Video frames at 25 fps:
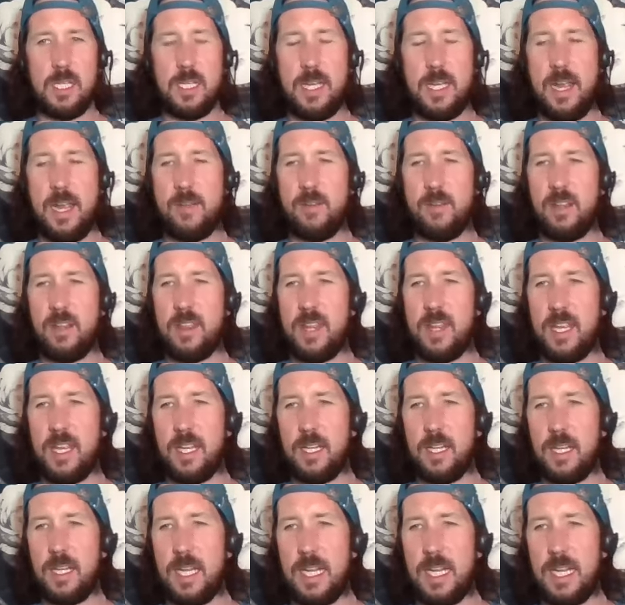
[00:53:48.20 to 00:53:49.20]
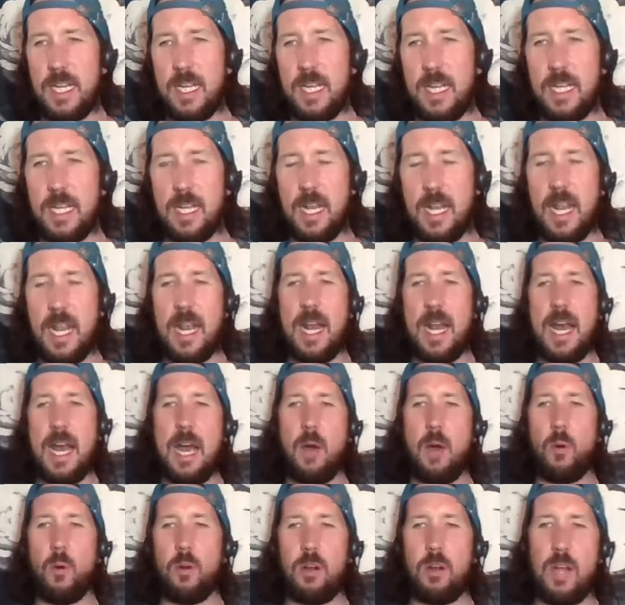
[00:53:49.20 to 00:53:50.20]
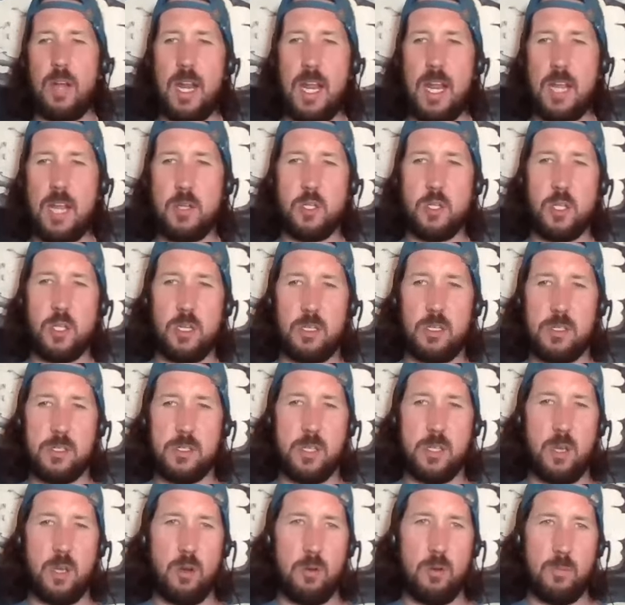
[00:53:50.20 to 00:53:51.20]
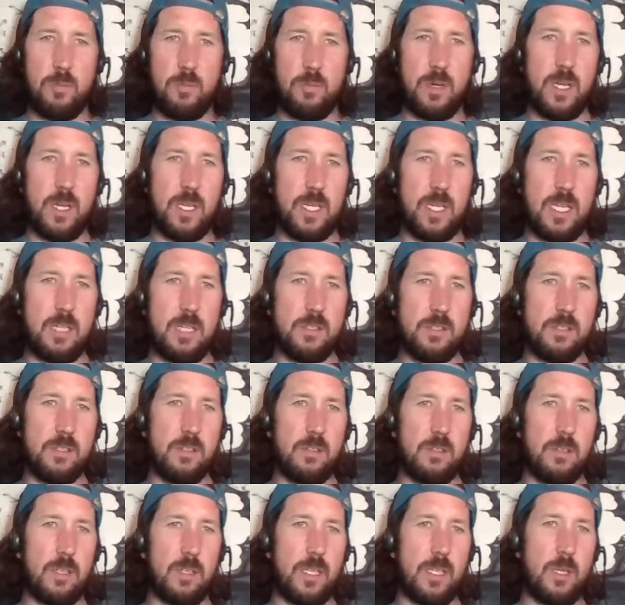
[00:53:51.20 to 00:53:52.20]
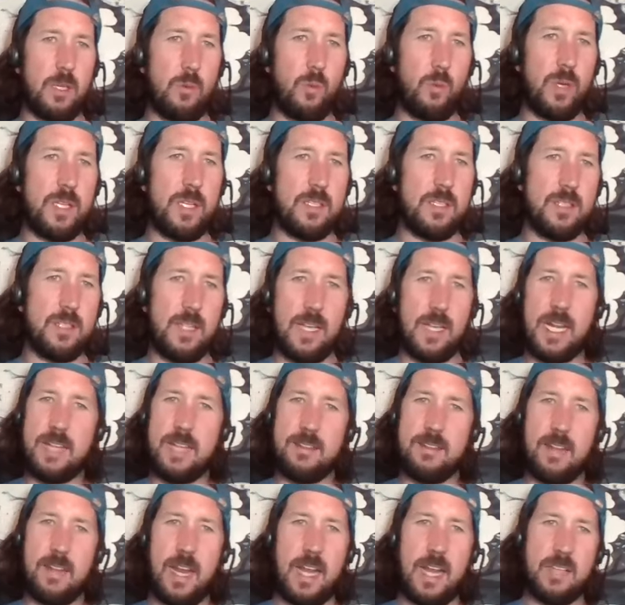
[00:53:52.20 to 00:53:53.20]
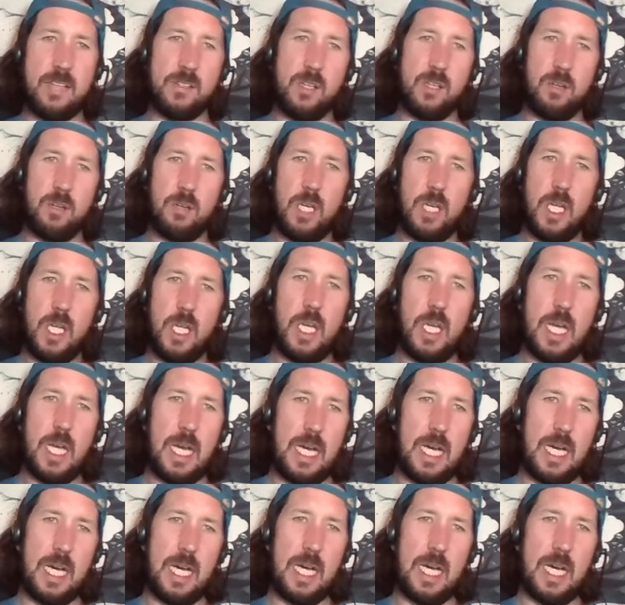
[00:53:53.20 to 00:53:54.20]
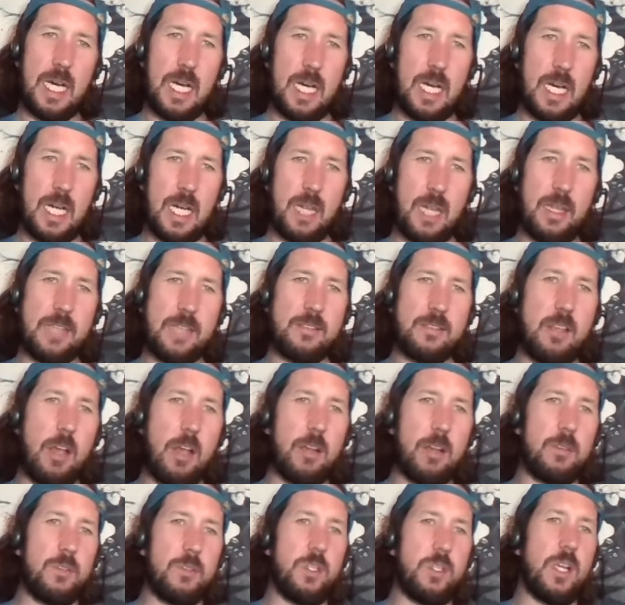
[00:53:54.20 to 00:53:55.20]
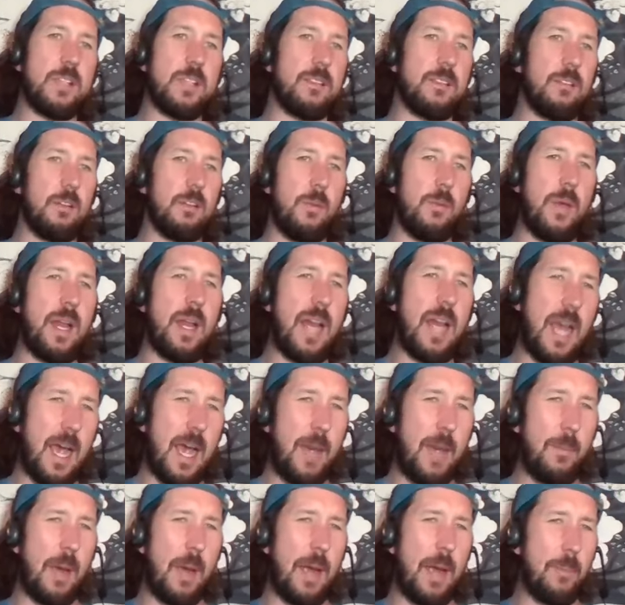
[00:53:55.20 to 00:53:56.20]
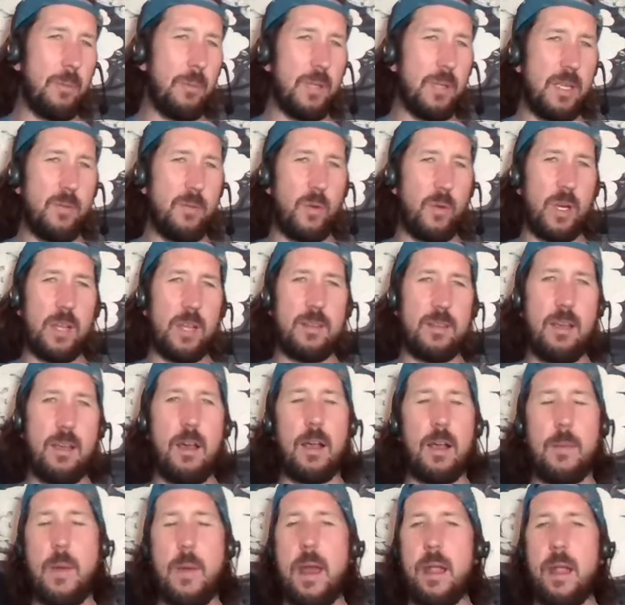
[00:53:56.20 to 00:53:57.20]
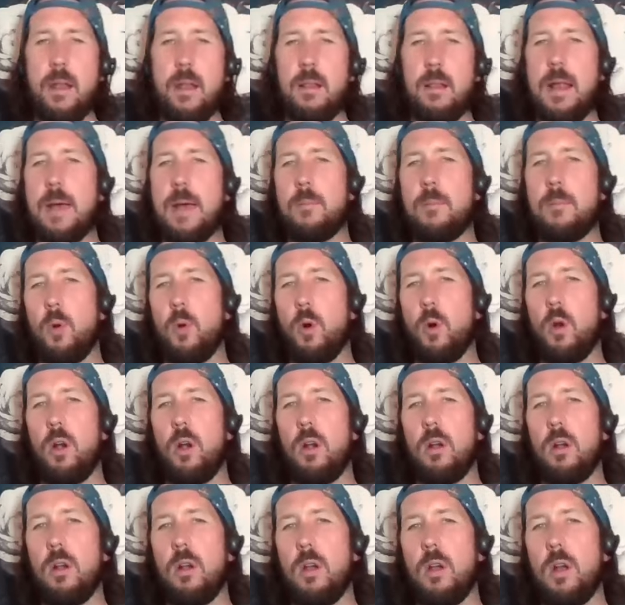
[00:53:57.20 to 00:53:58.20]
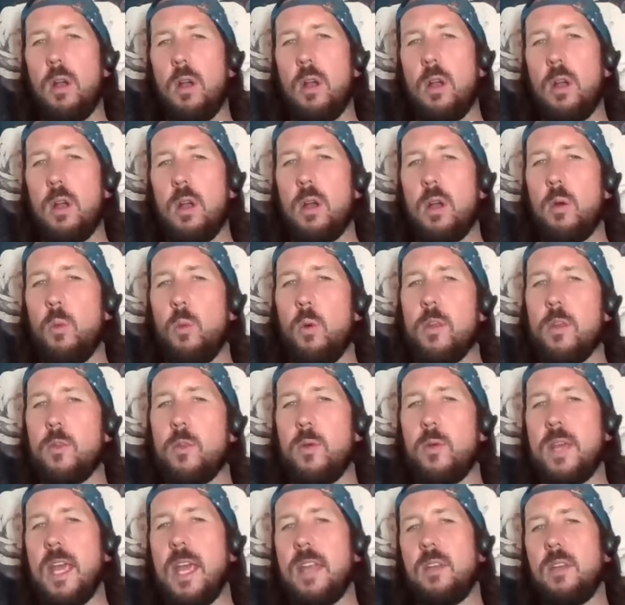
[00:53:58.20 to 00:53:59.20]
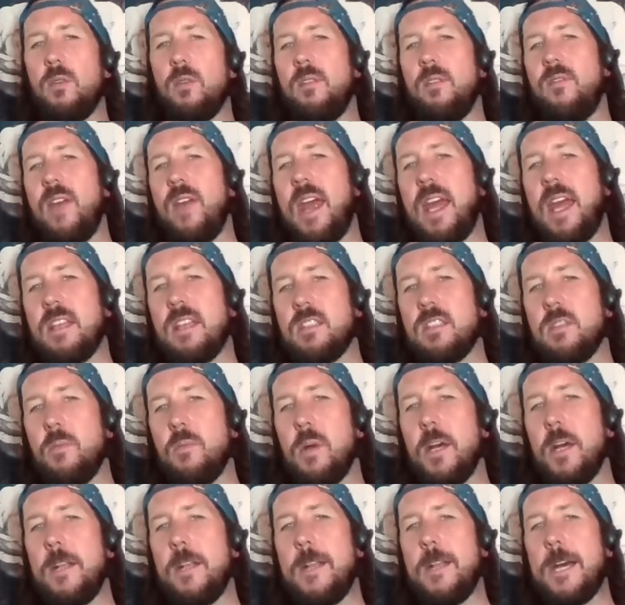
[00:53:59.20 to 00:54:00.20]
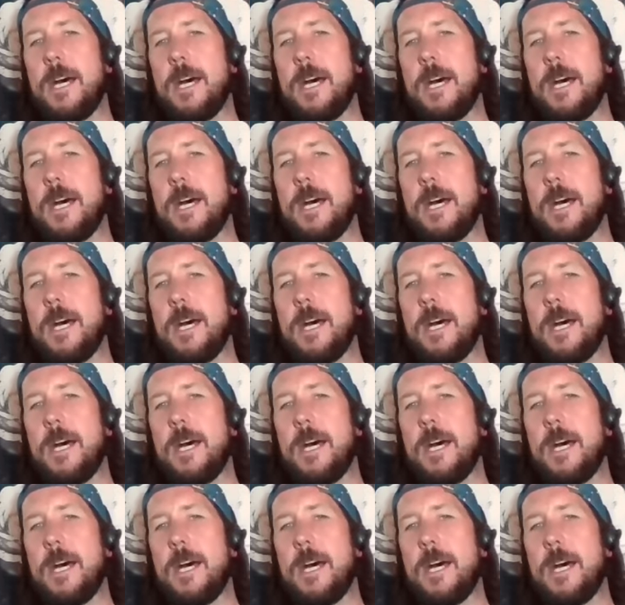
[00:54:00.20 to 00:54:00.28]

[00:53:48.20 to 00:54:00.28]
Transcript: everything in an hour-ish or so, but he certainly wins the day today. So let's talk just a little bit. I believe we're going to talk about it a lot more once we get to advanced, but